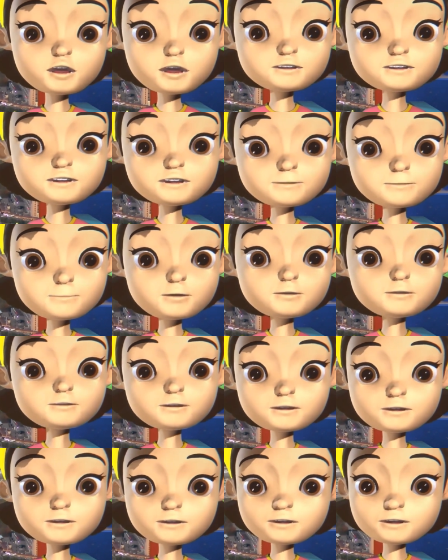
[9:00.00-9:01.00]
Toxic
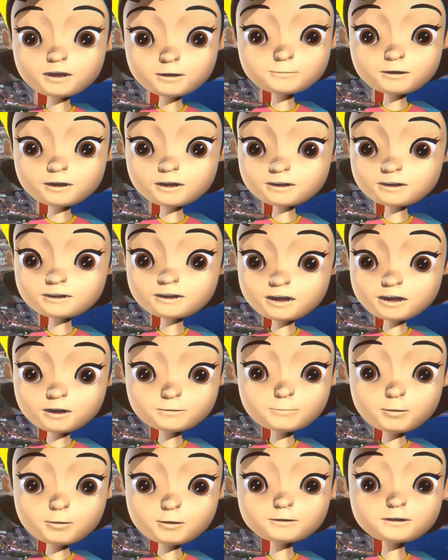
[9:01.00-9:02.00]
smoke that contaminates the
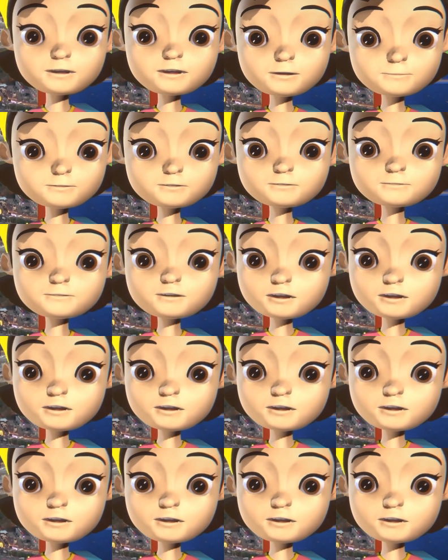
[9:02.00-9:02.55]
air mostly comes